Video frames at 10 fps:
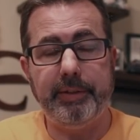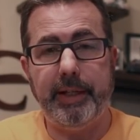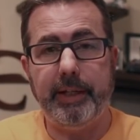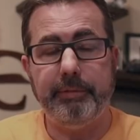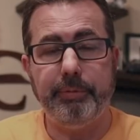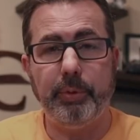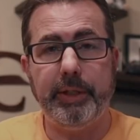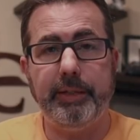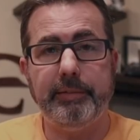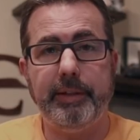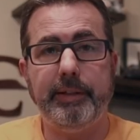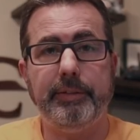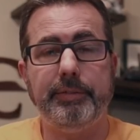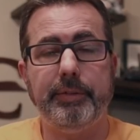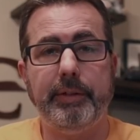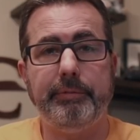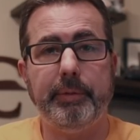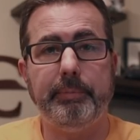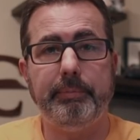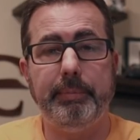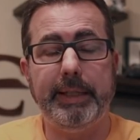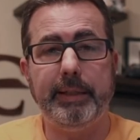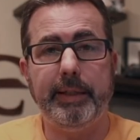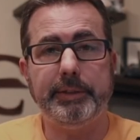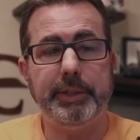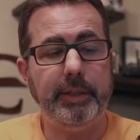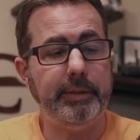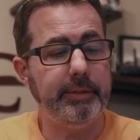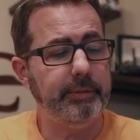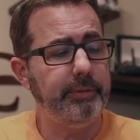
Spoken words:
I had it 4 days later, straight from mainland China.